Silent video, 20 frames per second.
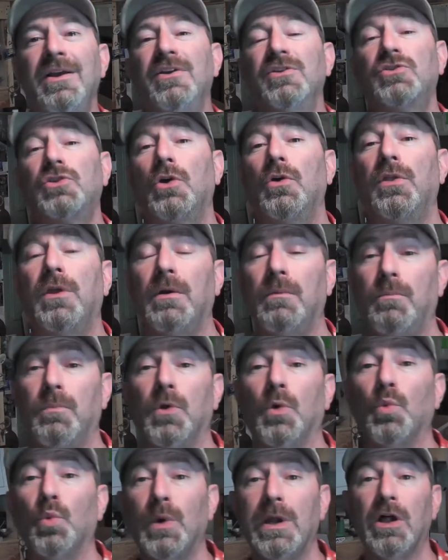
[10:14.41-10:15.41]
So the,
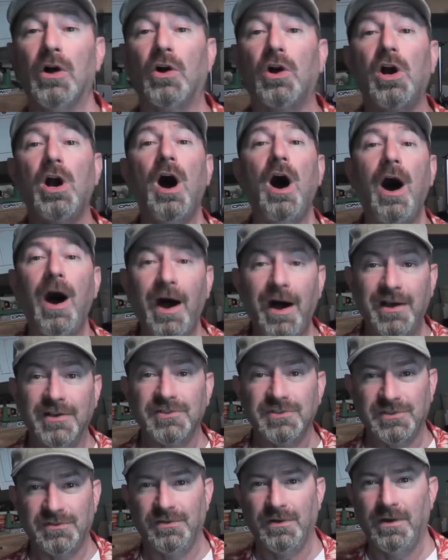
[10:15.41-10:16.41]
the real
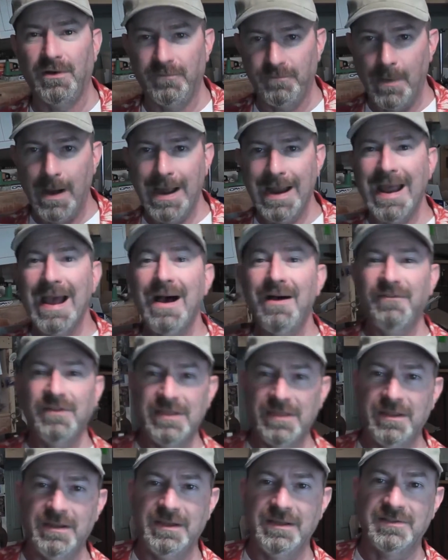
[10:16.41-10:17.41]
cost of my
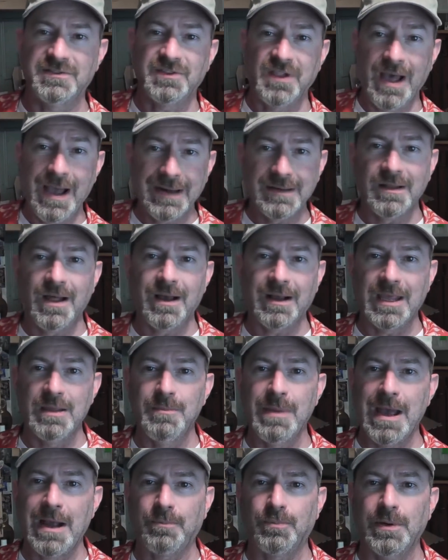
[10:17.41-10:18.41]
having the slide
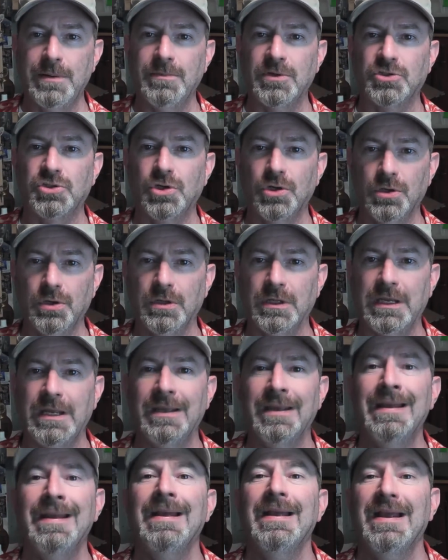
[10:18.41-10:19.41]
locking back prematurely